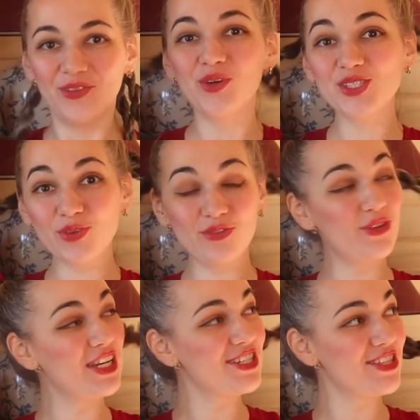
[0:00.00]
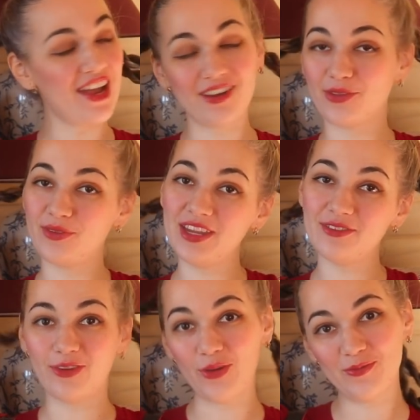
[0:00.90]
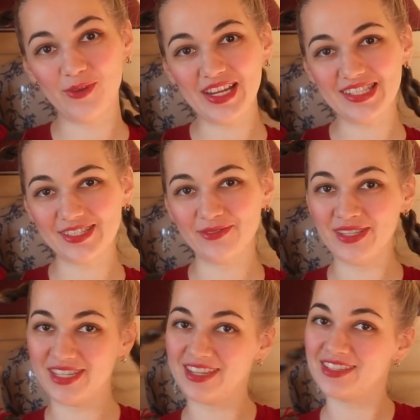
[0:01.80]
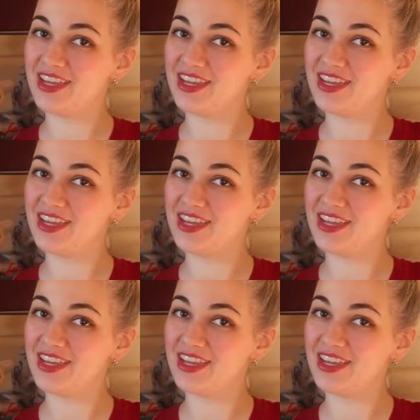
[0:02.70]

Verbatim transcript: Once we've finished our three rope braids, we can